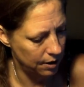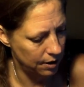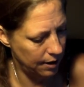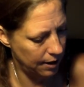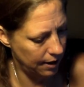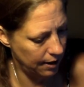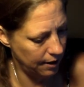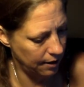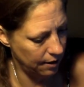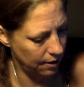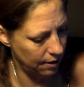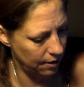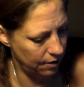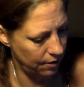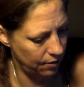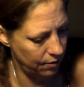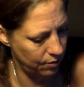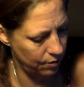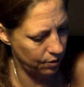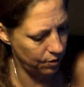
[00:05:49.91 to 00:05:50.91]
get
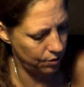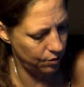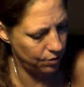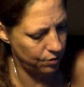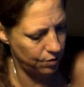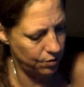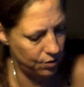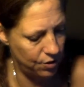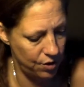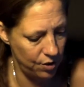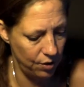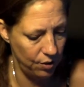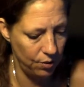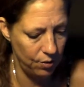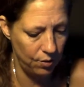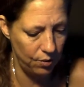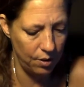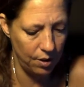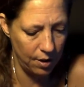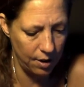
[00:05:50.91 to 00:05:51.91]
through
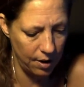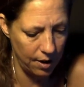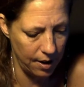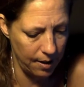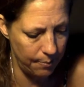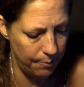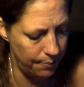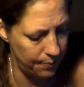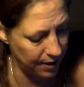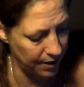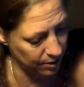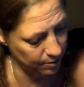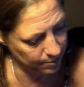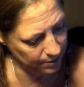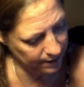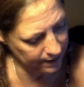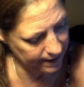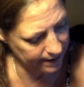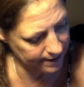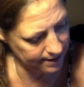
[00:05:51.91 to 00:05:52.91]
to a better place.